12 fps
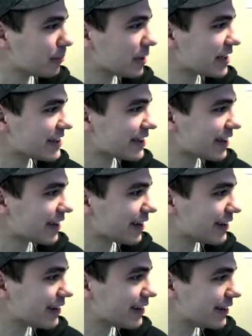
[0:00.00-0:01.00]
but
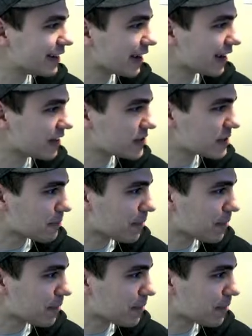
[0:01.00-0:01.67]
I'm going to do some